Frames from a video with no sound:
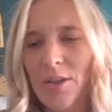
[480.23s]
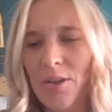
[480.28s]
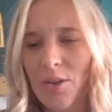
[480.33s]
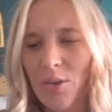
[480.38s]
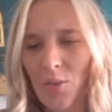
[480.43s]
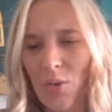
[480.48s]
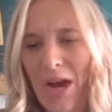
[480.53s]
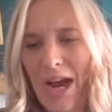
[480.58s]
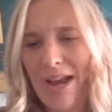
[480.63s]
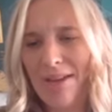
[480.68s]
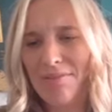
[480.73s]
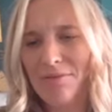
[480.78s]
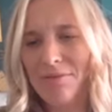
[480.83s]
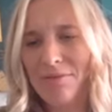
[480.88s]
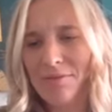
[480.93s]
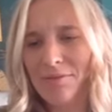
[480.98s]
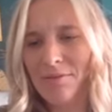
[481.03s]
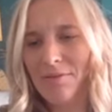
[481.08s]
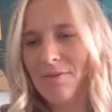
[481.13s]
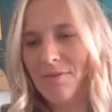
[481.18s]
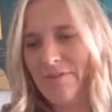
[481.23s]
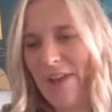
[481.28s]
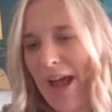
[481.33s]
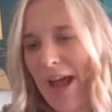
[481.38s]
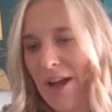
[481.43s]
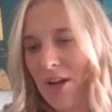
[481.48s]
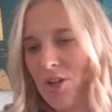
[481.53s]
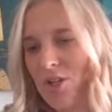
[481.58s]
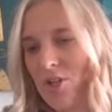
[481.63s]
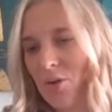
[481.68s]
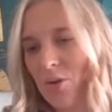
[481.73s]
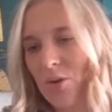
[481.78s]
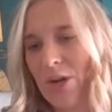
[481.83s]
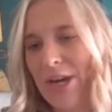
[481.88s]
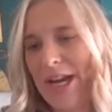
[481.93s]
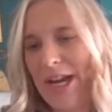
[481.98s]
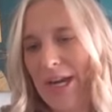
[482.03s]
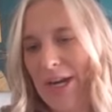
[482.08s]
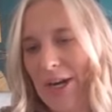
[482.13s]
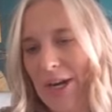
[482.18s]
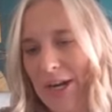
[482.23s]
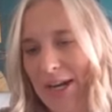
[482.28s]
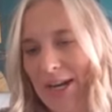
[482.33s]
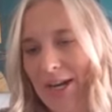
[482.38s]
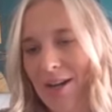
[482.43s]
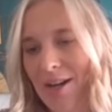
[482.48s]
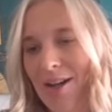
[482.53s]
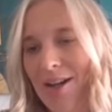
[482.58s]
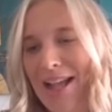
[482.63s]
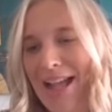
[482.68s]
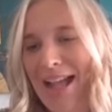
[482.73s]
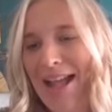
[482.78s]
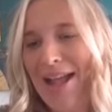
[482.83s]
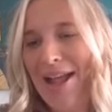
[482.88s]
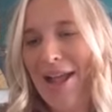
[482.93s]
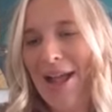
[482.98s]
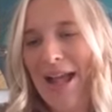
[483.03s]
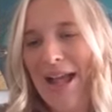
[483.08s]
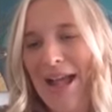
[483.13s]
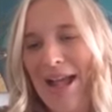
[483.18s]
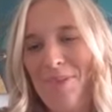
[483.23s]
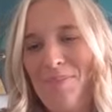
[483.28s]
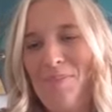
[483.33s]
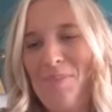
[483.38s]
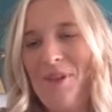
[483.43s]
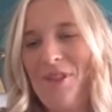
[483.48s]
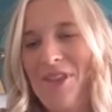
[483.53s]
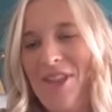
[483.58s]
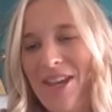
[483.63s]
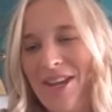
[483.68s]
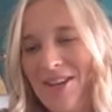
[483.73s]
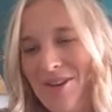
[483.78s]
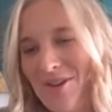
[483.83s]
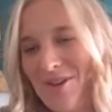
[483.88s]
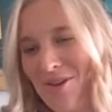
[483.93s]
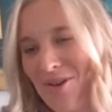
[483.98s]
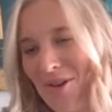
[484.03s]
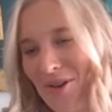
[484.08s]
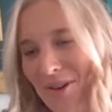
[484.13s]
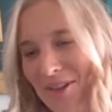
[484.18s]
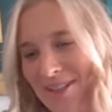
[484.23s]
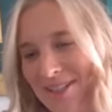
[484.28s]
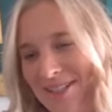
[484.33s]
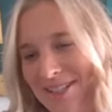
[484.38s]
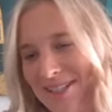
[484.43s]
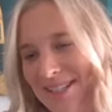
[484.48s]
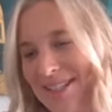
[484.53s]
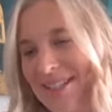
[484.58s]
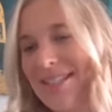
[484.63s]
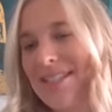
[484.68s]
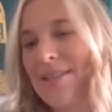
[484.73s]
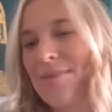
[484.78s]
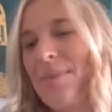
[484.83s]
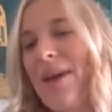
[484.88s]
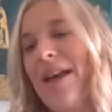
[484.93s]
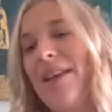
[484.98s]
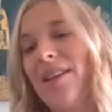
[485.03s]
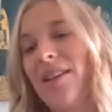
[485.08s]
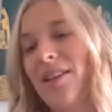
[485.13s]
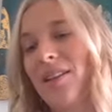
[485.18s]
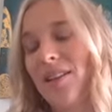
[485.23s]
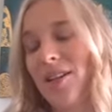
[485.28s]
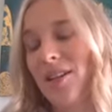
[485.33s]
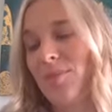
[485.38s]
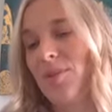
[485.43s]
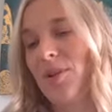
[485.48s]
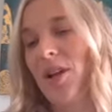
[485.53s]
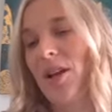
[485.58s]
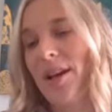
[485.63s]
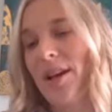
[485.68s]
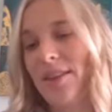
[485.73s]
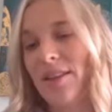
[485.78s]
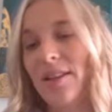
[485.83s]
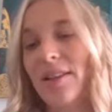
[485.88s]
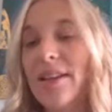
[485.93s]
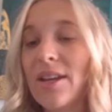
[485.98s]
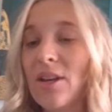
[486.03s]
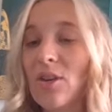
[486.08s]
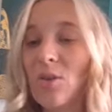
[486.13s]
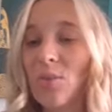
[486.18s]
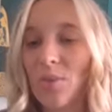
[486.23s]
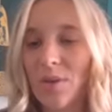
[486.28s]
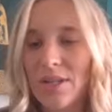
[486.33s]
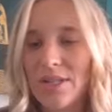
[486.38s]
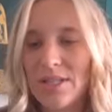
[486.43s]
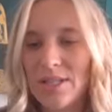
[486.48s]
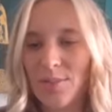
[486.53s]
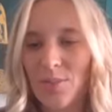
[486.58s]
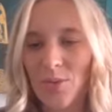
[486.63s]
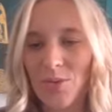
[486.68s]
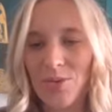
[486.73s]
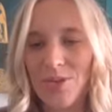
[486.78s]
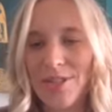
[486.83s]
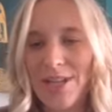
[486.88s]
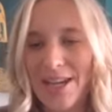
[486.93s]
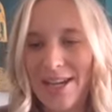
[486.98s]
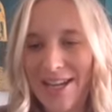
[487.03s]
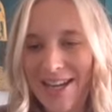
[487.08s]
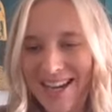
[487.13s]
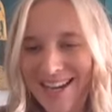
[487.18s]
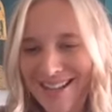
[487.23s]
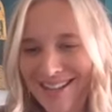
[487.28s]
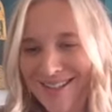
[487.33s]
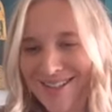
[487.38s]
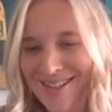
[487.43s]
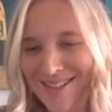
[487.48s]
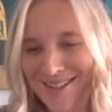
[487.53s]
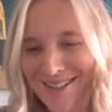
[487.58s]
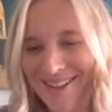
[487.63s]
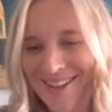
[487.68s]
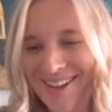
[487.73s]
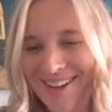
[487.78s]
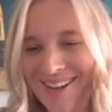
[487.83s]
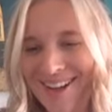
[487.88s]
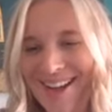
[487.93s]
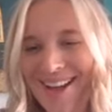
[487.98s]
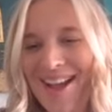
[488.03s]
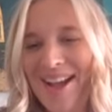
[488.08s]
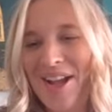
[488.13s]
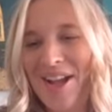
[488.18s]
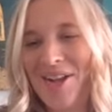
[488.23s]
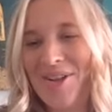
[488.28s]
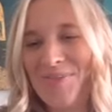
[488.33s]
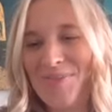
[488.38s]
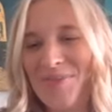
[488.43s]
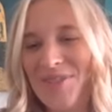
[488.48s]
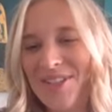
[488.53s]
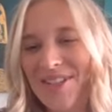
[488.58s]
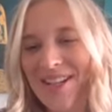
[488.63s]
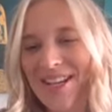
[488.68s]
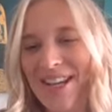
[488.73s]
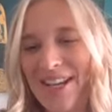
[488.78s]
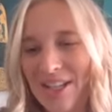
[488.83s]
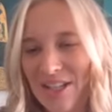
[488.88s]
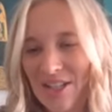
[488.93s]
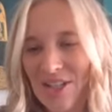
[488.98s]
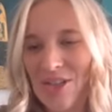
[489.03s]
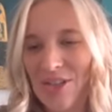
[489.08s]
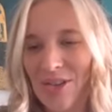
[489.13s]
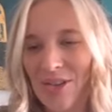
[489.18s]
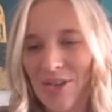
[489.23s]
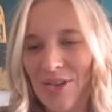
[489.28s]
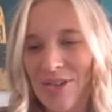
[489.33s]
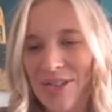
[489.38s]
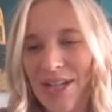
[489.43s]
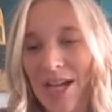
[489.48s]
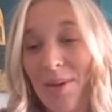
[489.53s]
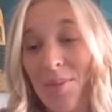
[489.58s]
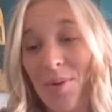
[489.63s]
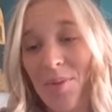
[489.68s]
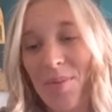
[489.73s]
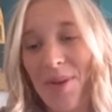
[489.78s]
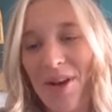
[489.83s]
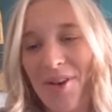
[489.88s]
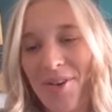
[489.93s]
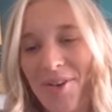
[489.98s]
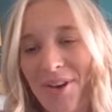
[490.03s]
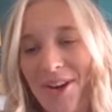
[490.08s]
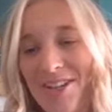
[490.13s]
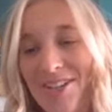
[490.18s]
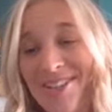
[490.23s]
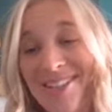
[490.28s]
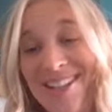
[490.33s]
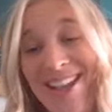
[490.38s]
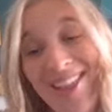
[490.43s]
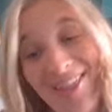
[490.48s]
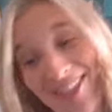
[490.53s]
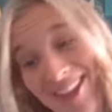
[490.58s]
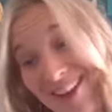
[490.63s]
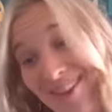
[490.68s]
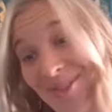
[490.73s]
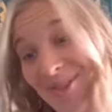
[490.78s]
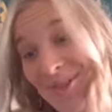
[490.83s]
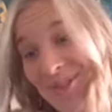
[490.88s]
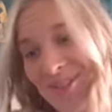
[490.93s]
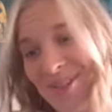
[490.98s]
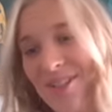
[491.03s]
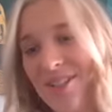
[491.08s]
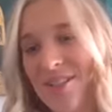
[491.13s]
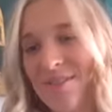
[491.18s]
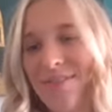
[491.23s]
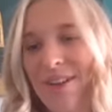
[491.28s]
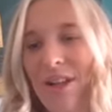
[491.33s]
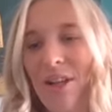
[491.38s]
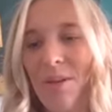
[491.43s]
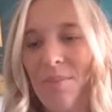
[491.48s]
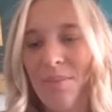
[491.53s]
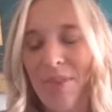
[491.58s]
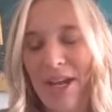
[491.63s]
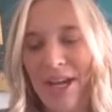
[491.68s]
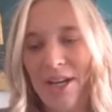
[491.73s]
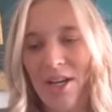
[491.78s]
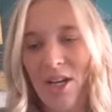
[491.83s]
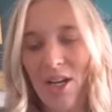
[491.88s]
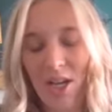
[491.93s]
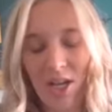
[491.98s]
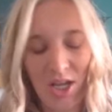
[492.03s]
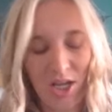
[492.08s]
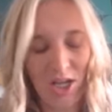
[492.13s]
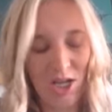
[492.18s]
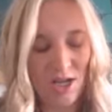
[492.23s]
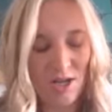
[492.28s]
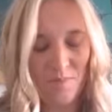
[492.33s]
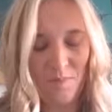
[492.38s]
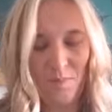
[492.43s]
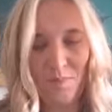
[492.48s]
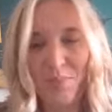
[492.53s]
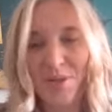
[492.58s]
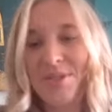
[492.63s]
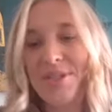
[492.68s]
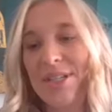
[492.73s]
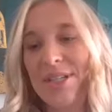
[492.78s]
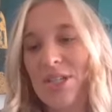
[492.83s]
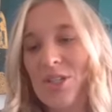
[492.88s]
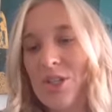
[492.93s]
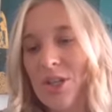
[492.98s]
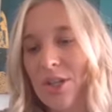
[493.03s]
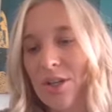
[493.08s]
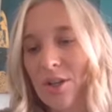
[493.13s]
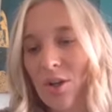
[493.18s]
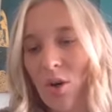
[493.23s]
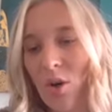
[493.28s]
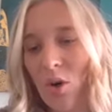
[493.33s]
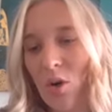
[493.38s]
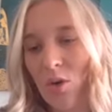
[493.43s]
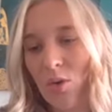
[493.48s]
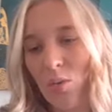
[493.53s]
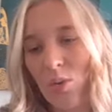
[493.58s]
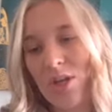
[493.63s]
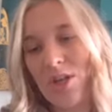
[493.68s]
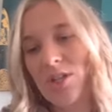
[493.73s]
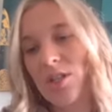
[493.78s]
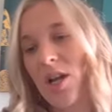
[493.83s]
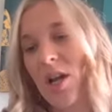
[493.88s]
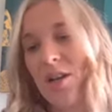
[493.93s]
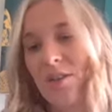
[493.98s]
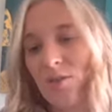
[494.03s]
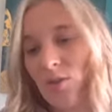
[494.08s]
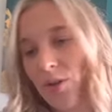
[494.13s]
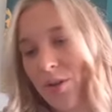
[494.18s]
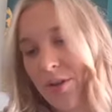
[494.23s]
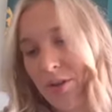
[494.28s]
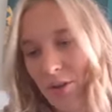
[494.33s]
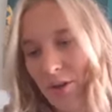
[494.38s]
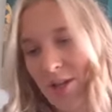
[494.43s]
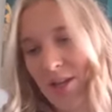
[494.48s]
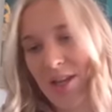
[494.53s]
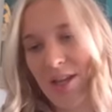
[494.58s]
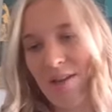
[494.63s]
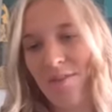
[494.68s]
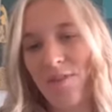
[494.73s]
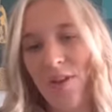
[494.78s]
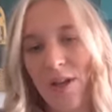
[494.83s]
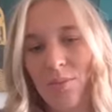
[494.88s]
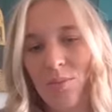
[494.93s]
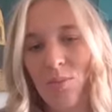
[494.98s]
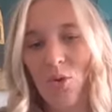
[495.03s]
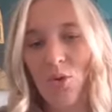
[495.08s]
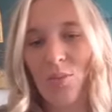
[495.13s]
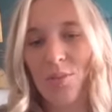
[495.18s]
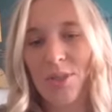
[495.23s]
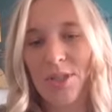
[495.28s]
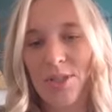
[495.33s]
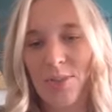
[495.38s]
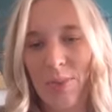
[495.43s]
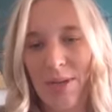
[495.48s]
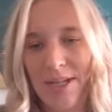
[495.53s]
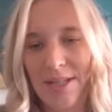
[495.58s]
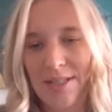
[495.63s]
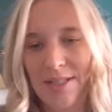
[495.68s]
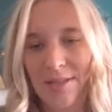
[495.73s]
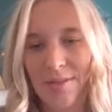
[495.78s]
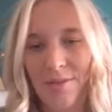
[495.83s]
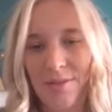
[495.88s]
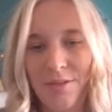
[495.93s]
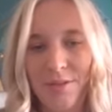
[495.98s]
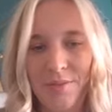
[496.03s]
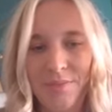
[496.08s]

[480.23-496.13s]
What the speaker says: the right factual area, but they're not systematically applying the legal principles they needed to get into those upper mark ranges, and then also develop that position on which line of authority they found more persuasive.